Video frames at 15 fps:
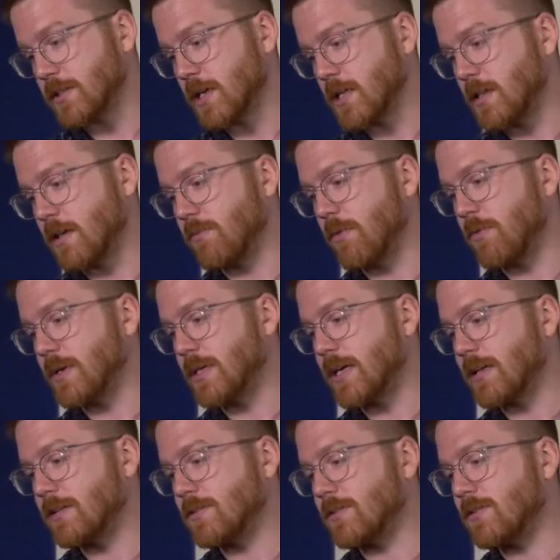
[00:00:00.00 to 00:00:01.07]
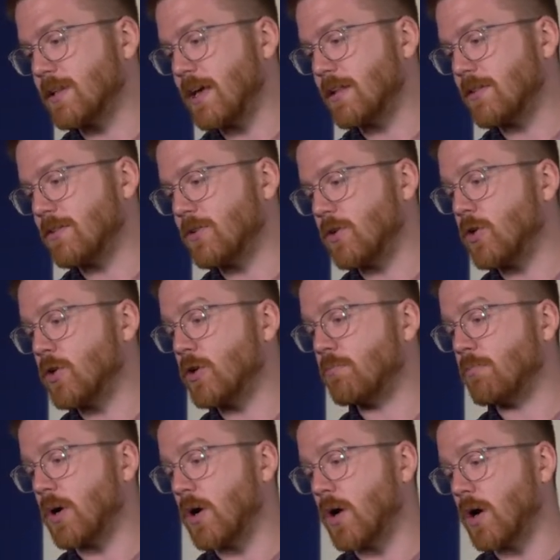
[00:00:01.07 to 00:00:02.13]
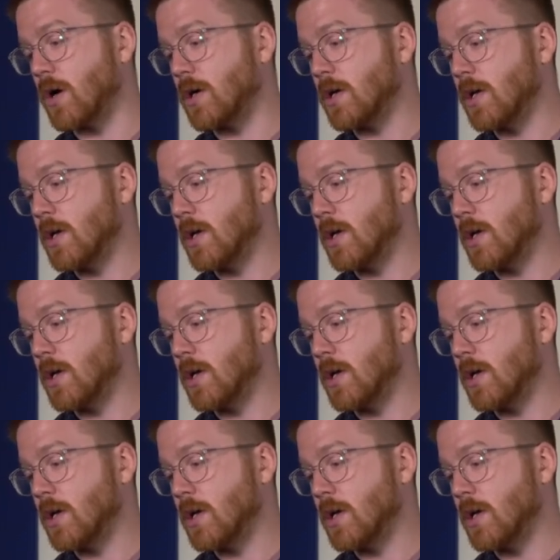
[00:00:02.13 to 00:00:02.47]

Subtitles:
And then when we get to that third bar,